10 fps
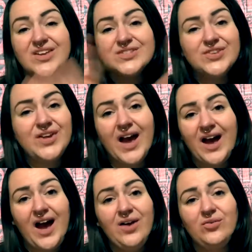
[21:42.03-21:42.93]
So yeah,
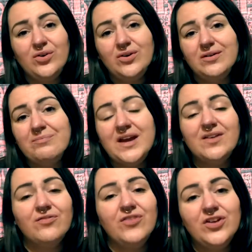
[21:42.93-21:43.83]
I will
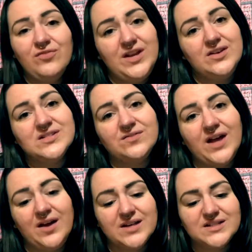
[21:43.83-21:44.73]
make further videos of
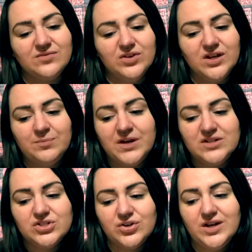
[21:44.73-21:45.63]
that because I've really been
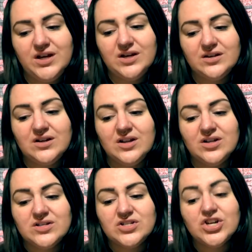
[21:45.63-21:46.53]
enjoying
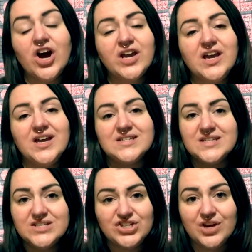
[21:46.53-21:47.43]
talking and
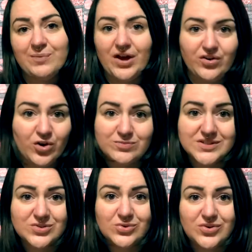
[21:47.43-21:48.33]
teaching about
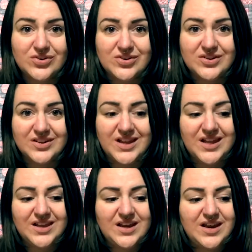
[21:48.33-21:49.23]
homeschool
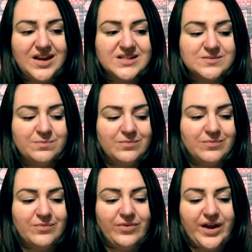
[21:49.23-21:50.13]
lately. It's
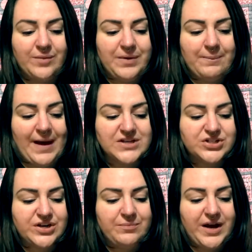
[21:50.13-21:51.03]
like a big
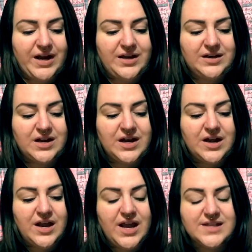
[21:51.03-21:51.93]
passion of mine,
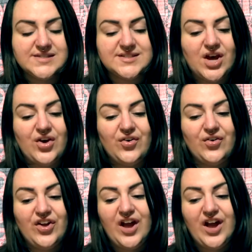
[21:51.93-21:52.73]
and so